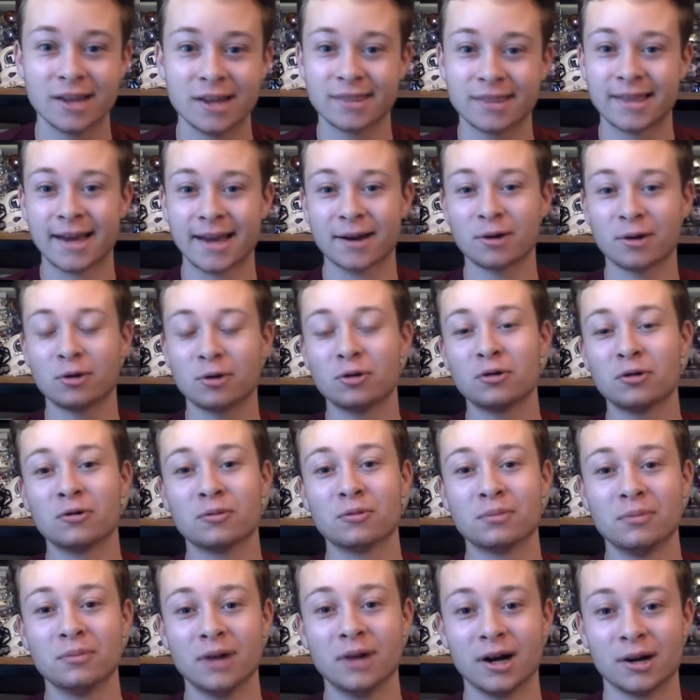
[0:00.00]
That
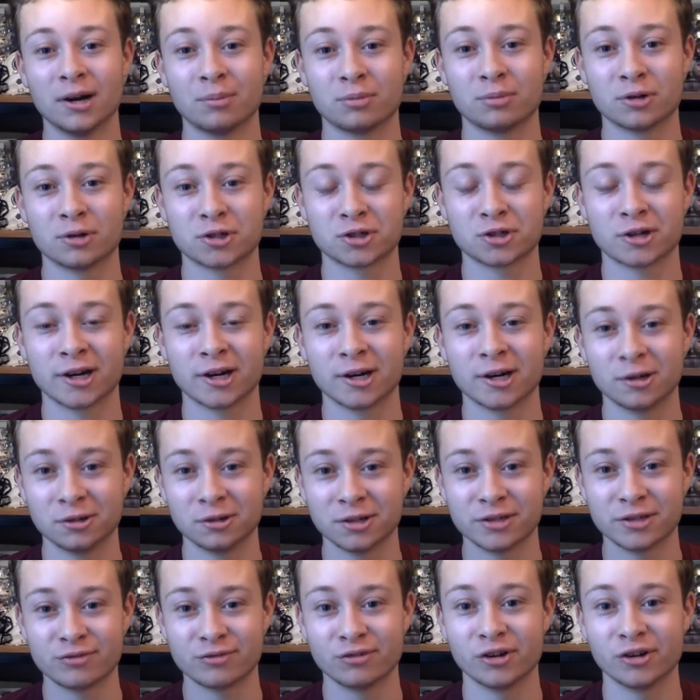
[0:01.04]
whole portrayal
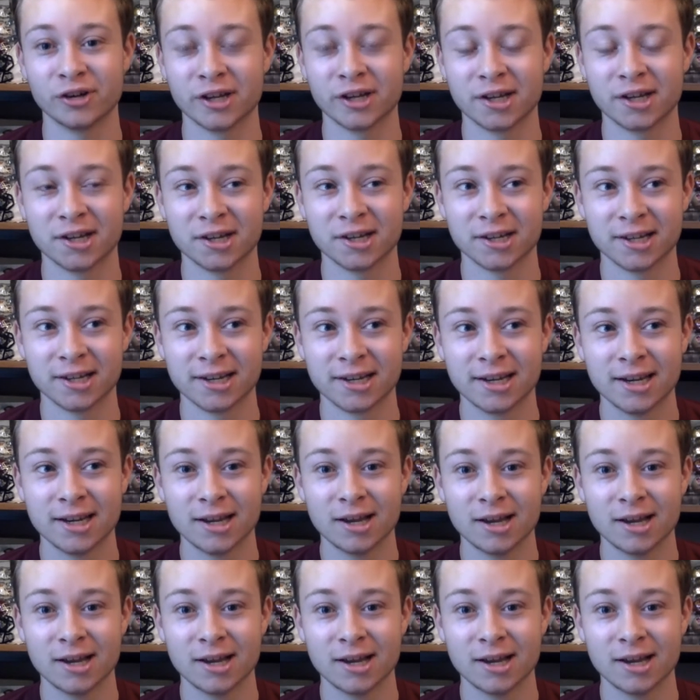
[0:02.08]
is really good.